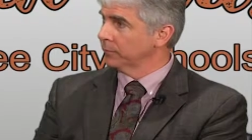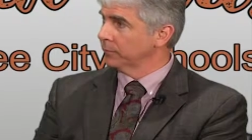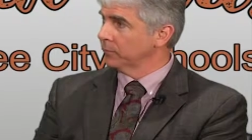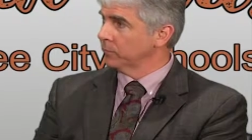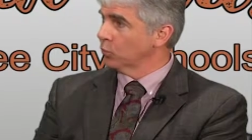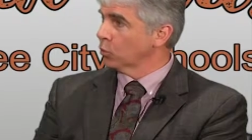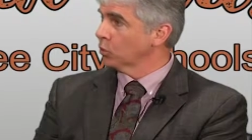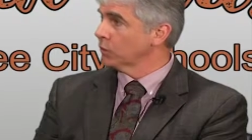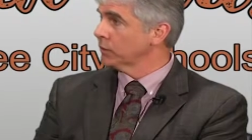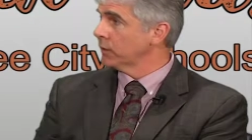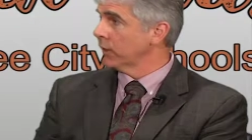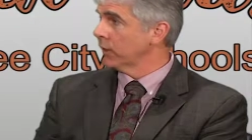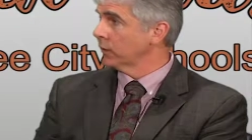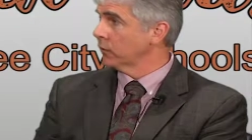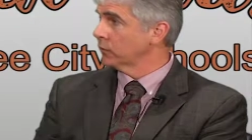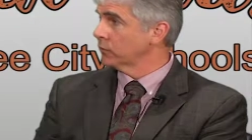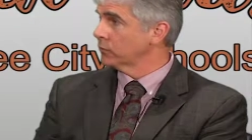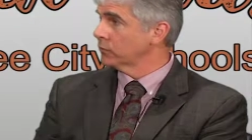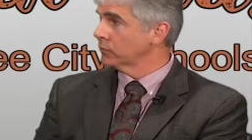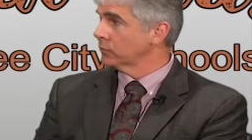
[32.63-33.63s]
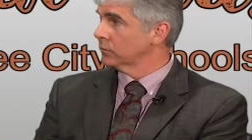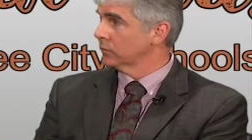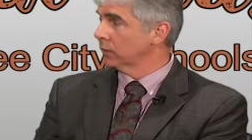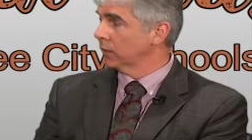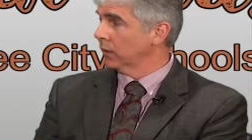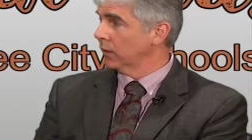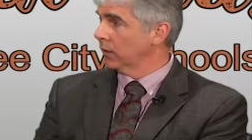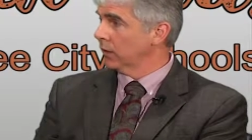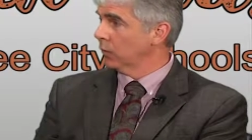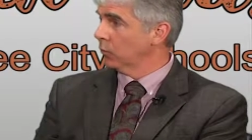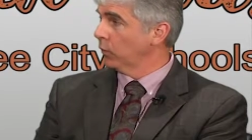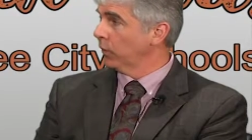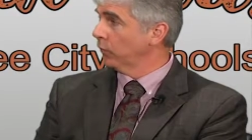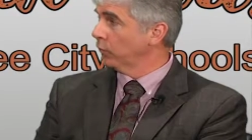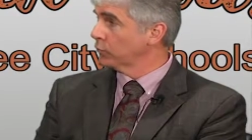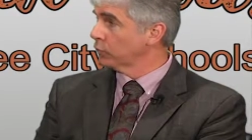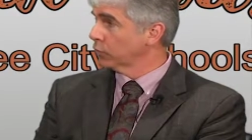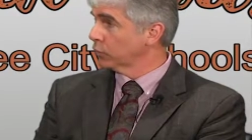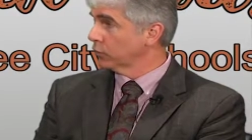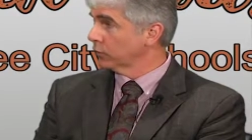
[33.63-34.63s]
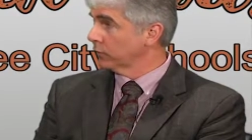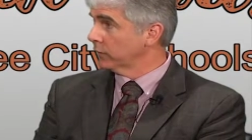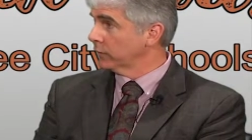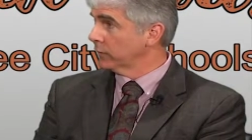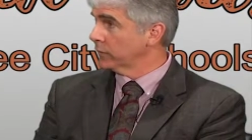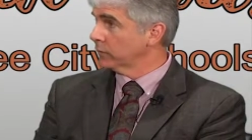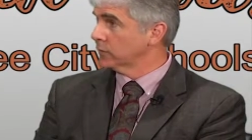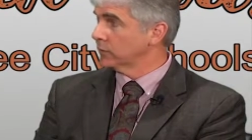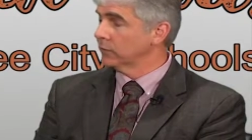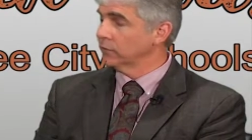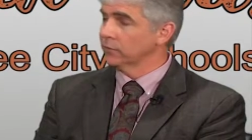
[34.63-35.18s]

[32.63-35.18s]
Morristown's weather service,